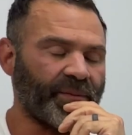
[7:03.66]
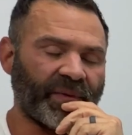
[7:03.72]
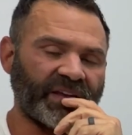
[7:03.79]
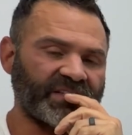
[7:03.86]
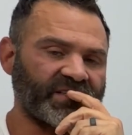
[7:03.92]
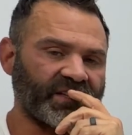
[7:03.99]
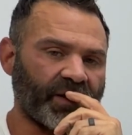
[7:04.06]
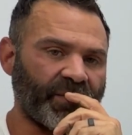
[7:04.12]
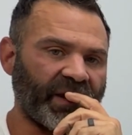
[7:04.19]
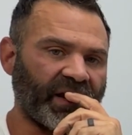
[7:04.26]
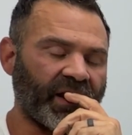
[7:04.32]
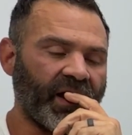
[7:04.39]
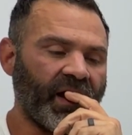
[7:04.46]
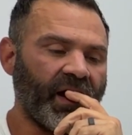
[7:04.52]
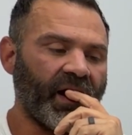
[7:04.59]
in my
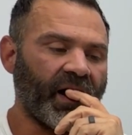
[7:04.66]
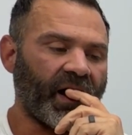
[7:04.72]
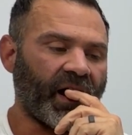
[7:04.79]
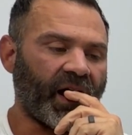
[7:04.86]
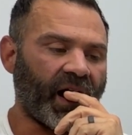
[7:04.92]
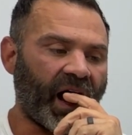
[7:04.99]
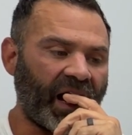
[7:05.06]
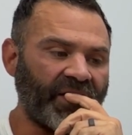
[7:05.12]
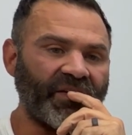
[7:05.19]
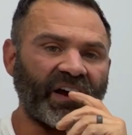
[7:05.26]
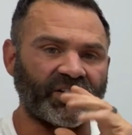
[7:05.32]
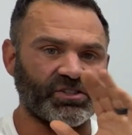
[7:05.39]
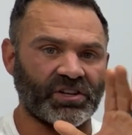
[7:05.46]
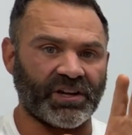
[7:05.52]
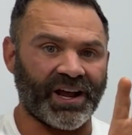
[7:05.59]
stomach. I've
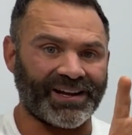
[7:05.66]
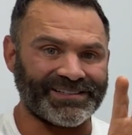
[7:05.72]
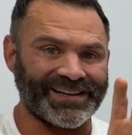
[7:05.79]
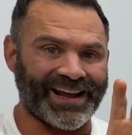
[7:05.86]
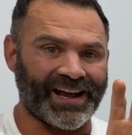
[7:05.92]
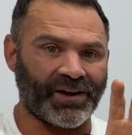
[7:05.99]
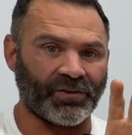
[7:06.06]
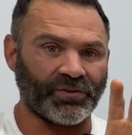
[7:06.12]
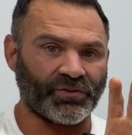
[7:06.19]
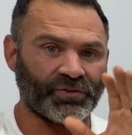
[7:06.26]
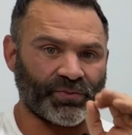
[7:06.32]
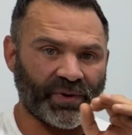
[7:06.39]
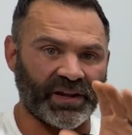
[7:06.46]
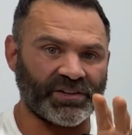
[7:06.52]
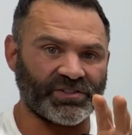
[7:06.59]
actually gone down
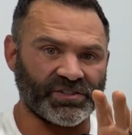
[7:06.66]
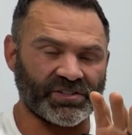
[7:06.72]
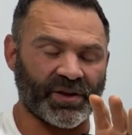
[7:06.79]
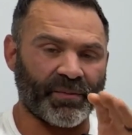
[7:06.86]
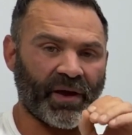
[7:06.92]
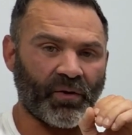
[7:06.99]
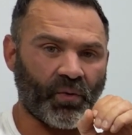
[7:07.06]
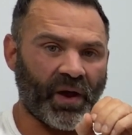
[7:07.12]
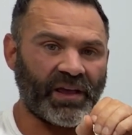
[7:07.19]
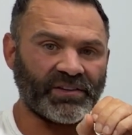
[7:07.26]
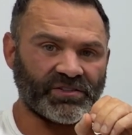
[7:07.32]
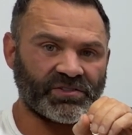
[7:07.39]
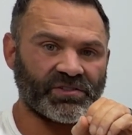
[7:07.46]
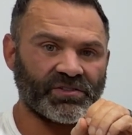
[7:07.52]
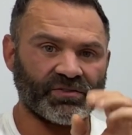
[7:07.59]
3 inches on my
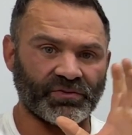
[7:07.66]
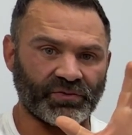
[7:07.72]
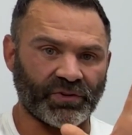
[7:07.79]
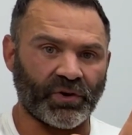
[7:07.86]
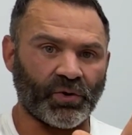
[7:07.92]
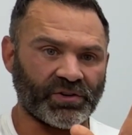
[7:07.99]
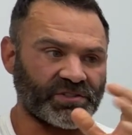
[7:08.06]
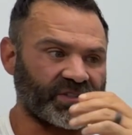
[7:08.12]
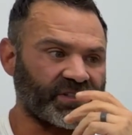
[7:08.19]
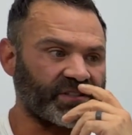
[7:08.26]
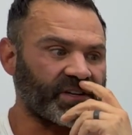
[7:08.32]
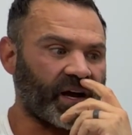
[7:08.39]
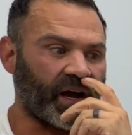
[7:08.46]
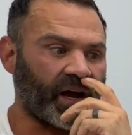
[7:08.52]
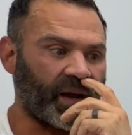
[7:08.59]
waist through the course of
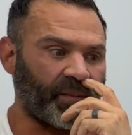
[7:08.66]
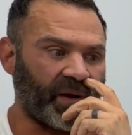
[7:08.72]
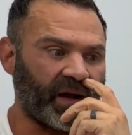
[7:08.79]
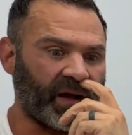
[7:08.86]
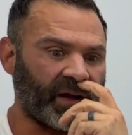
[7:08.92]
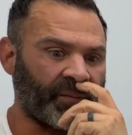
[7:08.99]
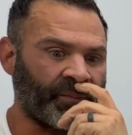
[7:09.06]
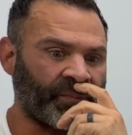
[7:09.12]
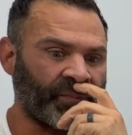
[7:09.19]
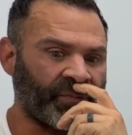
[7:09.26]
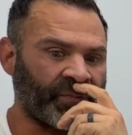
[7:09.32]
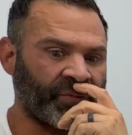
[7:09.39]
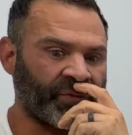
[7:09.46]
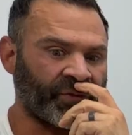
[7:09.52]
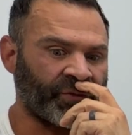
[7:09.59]
this cut. I'm a
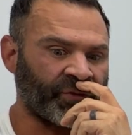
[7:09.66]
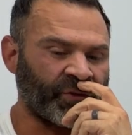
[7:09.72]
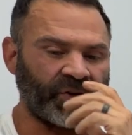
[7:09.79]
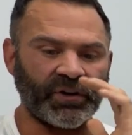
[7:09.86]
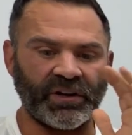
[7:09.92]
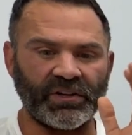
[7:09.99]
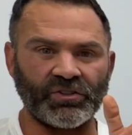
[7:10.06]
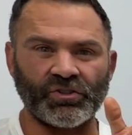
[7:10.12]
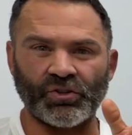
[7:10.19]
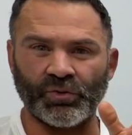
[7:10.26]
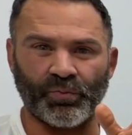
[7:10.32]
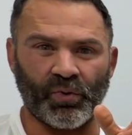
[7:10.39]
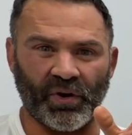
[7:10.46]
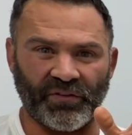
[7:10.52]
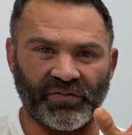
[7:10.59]

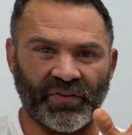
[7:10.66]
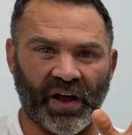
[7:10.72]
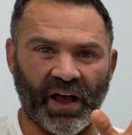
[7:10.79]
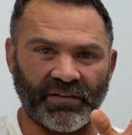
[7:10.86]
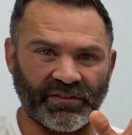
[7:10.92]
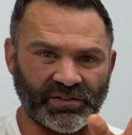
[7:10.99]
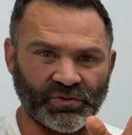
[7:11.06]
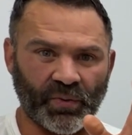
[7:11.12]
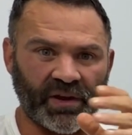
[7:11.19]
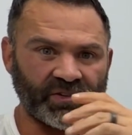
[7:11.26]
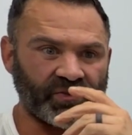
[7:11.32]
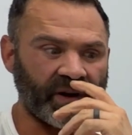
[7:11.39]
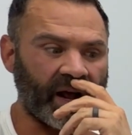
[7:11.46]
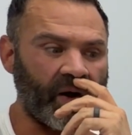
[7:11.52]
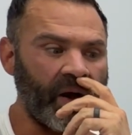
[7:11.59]
32.5 inch
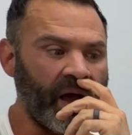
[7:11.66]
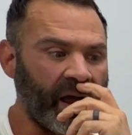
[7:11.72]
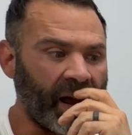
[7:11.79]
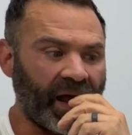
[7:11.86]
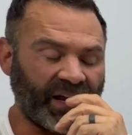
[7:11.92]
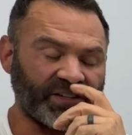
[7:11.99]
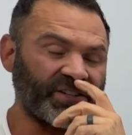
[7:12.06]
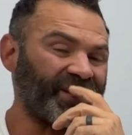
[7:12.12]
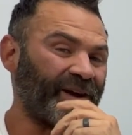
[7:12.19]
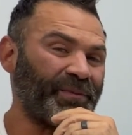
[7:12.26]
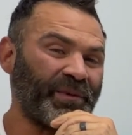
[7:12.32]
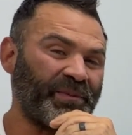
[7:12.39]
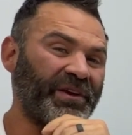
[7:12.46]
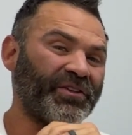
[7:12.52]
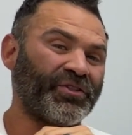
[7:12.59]
waist right now. I actually think I'm
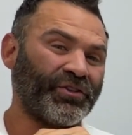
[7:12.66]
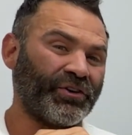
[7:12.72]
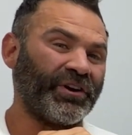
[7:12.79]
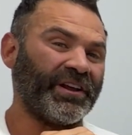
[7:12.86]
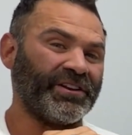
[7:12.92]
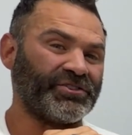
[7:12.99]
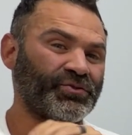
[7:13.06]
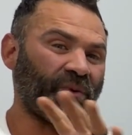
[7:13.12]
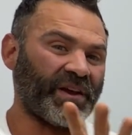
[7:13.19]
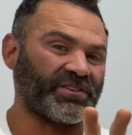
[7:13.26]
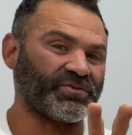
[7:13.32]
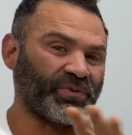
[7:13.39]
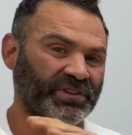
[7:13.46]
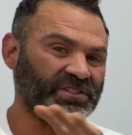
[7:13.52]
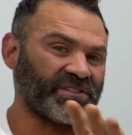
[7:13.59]
gonna be a 30 inch
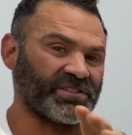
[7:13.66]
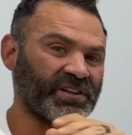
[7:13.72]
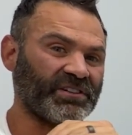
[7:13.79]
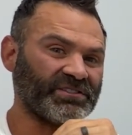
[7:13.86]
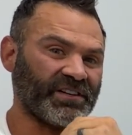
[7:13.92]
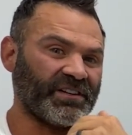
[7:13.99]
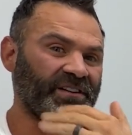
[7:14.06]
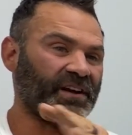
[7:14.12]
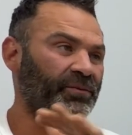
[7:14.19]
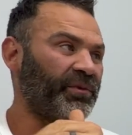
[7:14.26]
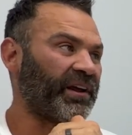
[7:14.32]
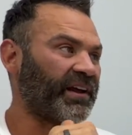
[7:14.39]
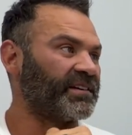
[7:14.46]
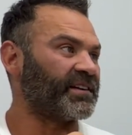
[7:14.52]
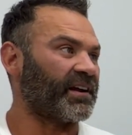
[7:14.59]
waist when this is all said and done,
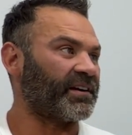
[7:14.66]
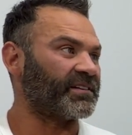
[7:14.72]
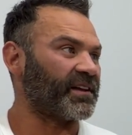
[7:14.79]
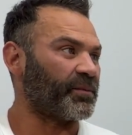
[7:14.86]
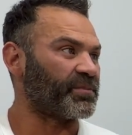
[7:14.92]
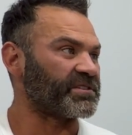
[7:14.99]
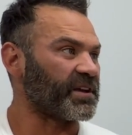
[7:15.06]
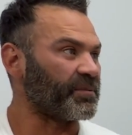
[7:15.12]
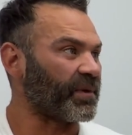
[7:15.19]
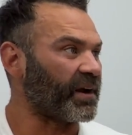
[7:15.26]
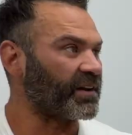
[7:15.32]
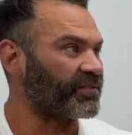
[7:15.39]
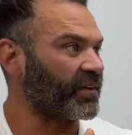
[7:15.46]
when I get down to 10% body